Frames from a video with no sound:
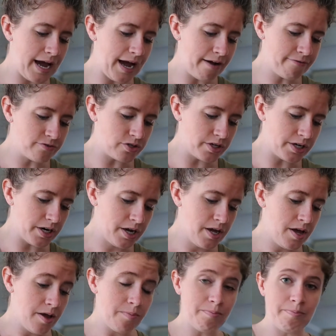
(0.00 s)
after
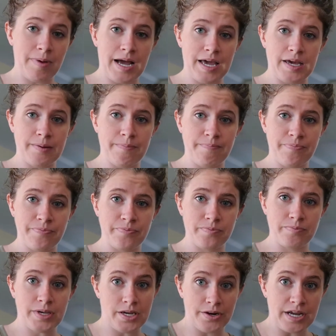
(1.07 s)
my
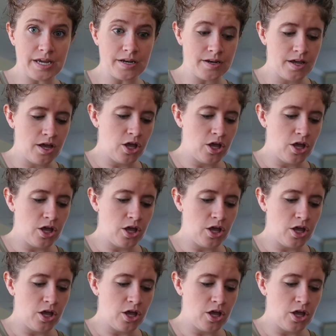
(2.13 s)
period.